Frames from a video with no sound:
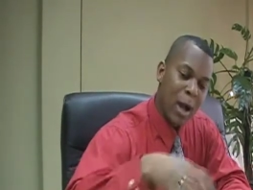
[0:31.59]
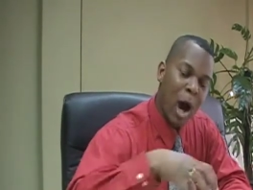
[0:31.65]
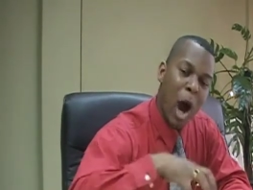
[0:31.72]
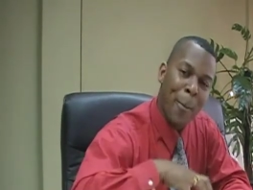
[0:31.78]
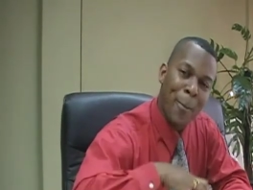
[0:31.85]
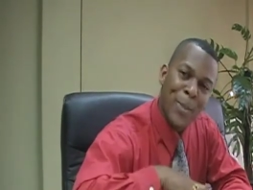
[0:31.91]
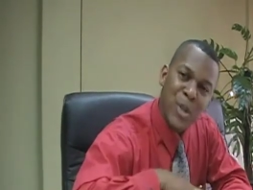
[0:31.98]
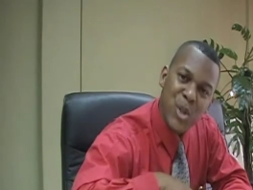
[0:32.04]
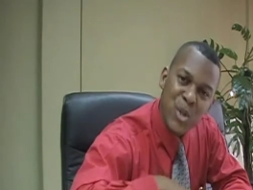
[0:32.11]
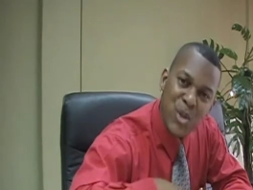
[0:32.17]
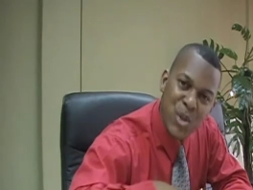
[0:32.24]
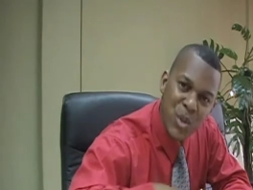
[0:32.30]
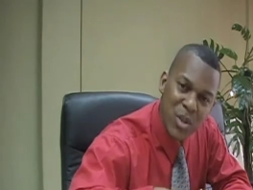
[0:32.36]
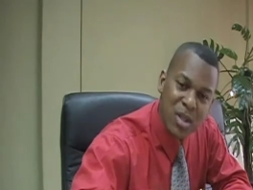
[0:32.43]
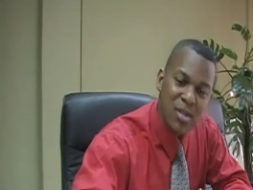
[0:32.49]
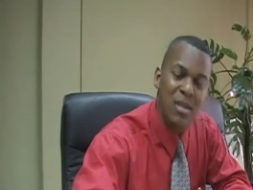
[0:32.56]

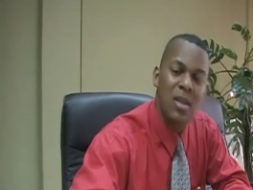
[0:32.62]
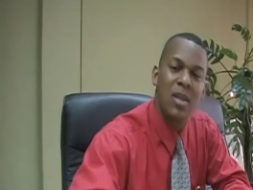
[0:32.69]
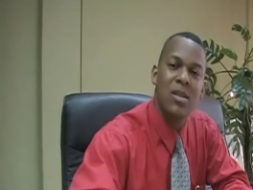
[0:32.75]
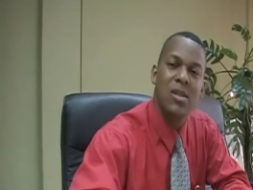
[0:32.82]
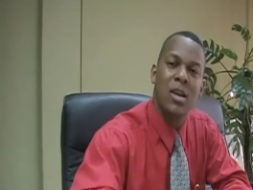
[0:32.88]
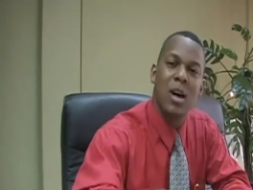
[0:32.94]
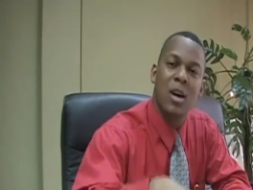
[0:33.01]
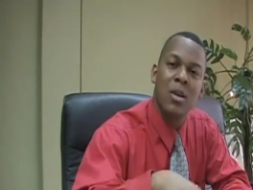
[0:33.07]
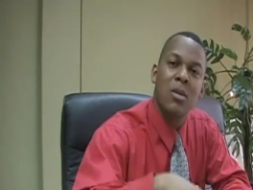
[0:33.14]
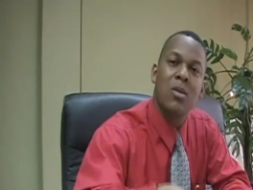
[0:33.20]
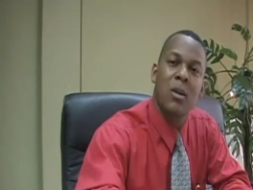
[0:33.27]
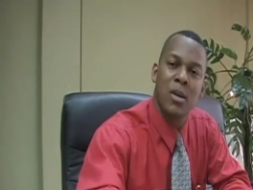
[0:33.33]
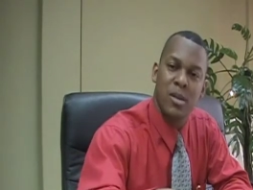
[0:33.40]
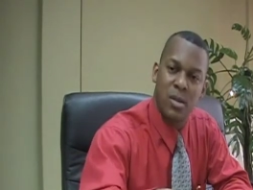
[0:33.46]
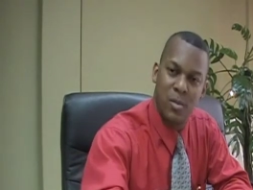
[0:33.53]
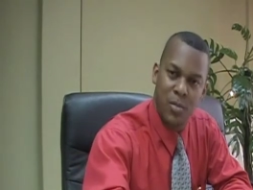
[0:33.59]
Opportunities
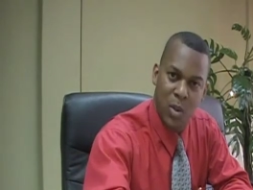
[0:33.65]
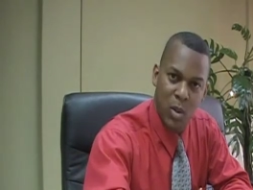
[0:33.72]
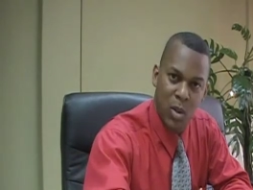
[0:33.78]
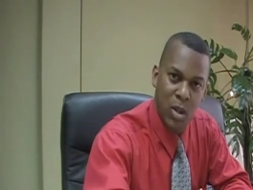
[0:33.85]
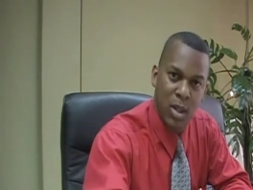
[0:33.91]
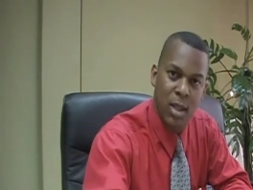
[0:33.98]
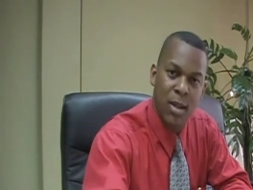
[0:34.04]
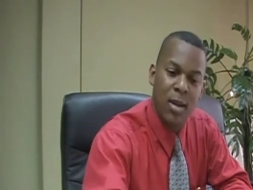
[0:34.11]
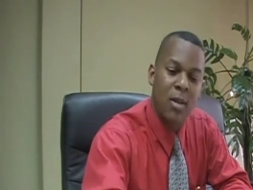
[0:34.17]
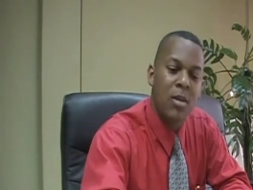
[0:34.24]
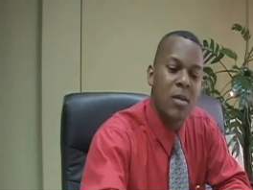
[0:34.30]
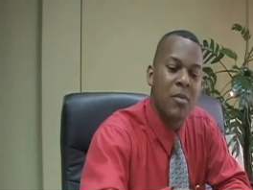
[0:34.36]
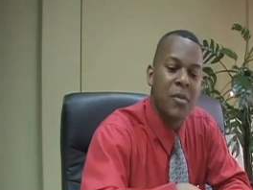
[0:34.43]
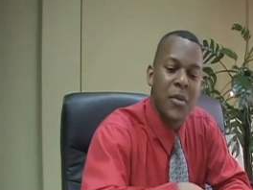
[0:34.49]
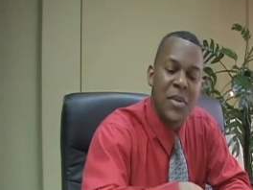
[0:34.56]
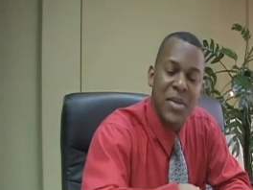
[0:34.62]
across the board
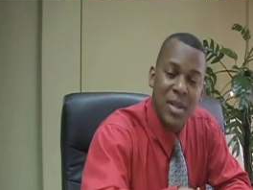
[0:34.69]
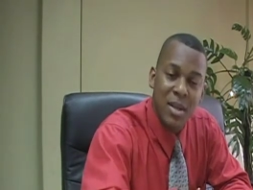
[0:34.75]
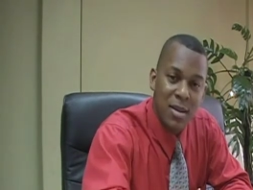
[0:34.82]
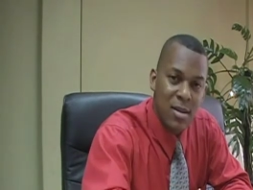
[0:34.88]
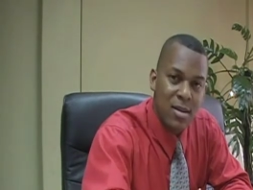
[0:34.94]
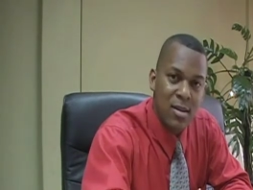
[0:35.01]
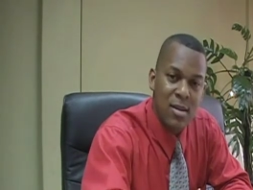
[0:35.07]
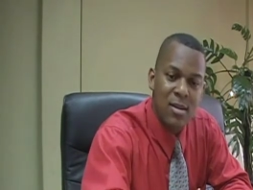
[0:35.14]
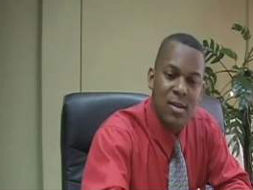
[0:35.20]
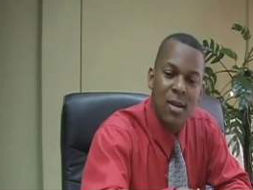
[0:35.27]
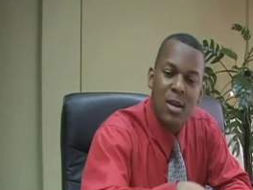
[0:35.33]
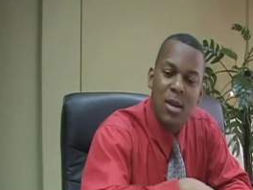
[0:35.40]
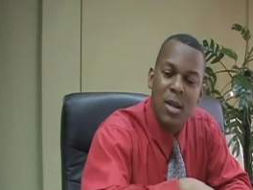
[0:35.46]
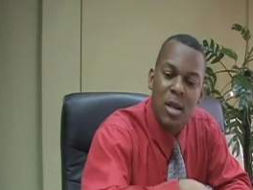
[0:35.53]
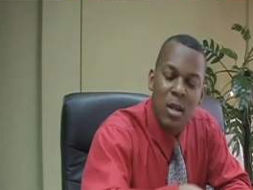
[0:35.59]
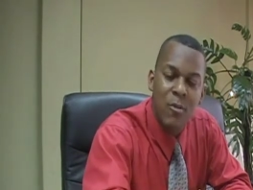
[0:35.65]
for citizens,
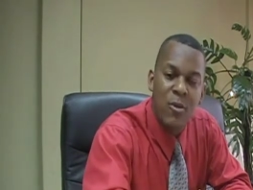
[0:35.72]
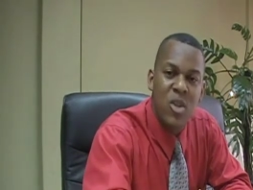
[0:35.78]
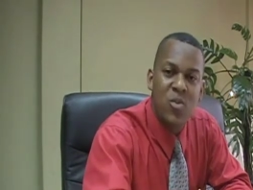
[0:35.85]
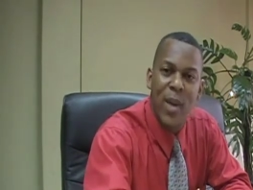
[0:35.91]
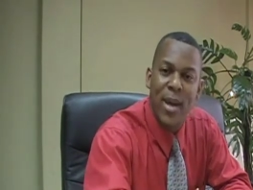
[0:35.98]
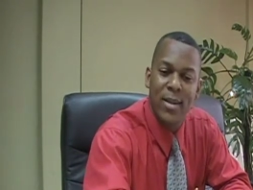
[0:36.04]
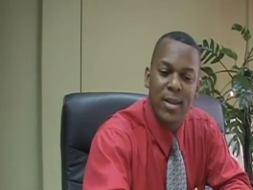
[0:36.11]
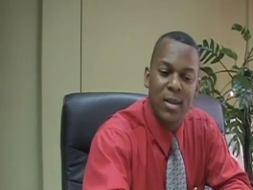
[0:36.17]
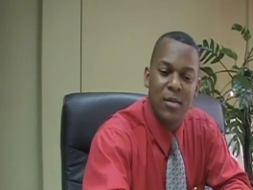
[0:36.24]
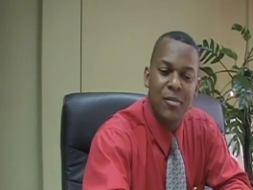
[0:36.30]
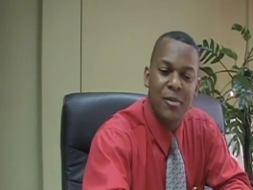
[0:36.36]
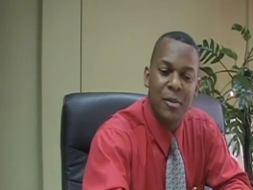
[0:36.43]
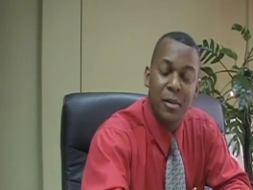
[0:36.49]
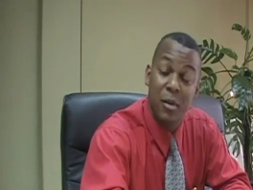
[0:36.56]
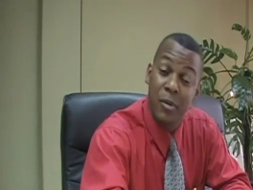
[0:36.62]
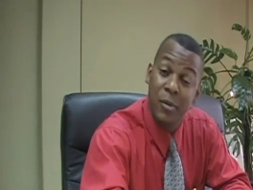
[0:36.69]
irrespective
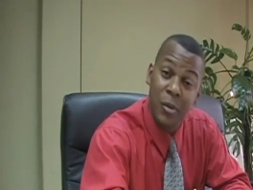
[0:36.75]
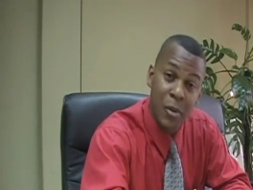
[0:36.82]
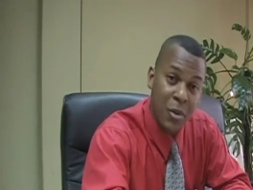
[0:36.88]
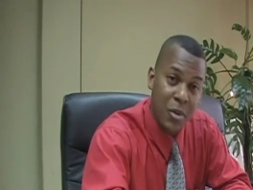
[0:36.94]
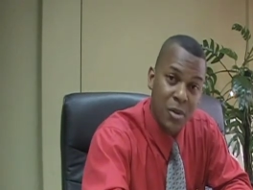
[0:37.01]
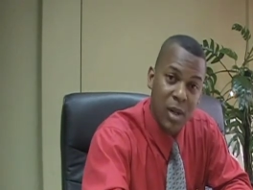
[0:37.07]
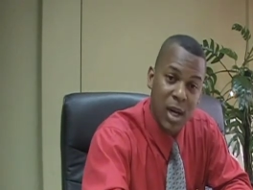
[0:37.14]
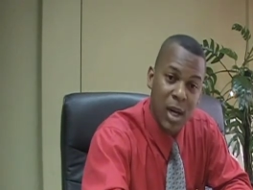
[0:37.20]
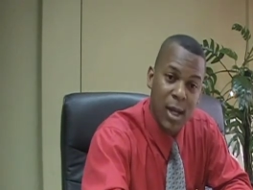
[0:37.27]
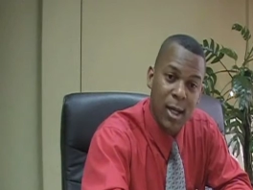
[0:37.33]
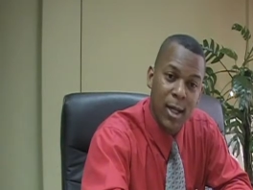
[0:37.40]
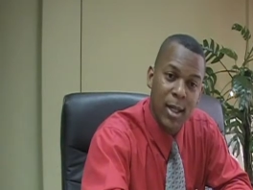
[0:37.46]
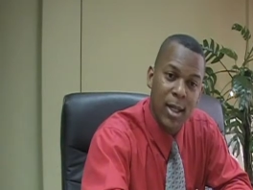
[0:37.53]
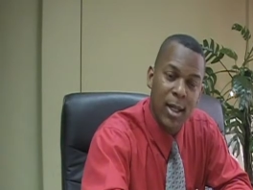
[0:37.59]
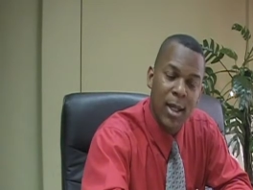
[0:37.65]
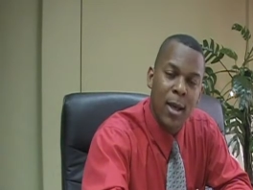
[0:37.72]
of who you are.
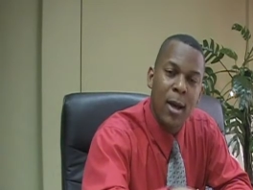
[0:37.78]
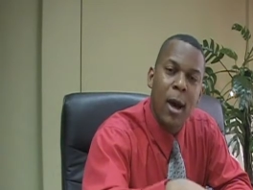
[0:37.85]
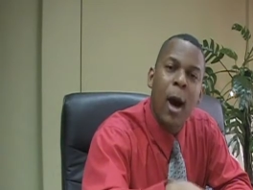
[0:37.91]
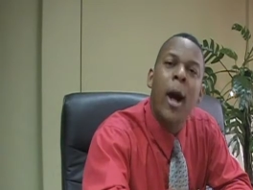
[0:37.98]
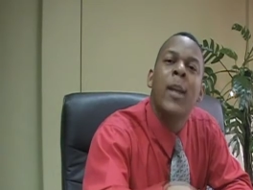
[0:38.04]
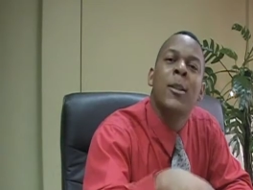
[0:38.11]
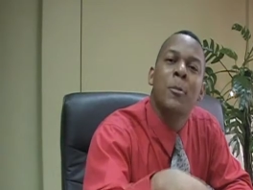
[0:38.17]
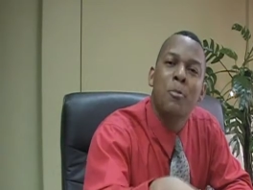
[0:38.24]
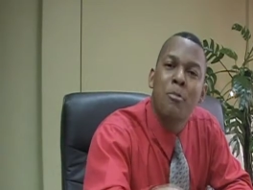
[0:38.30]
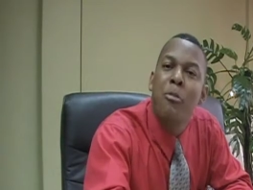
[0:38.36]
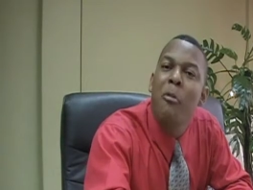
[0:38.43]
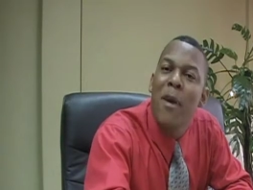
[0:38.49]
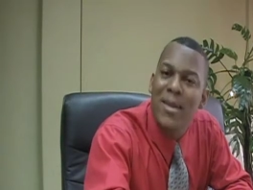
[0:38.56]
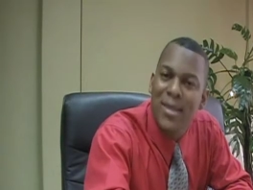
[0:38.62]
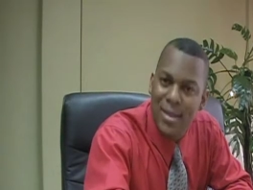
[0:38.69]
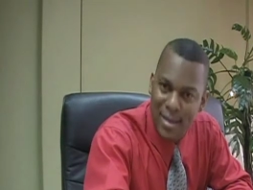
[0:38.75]

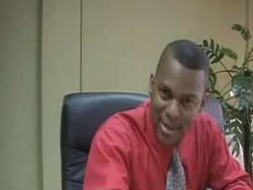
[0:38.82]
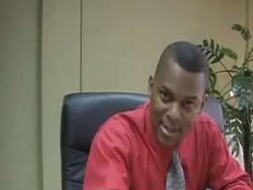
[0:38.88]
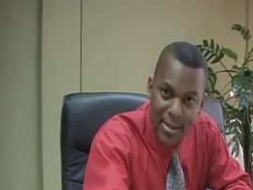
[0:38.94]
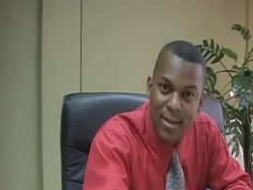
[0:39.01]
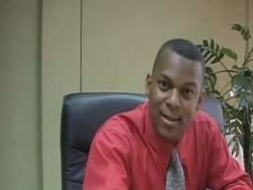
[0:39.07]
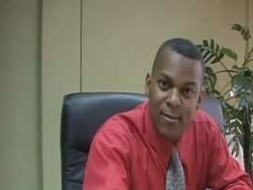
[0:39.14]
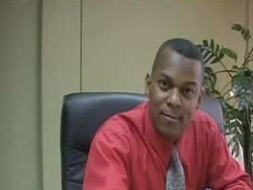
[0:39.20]
Unprecedented.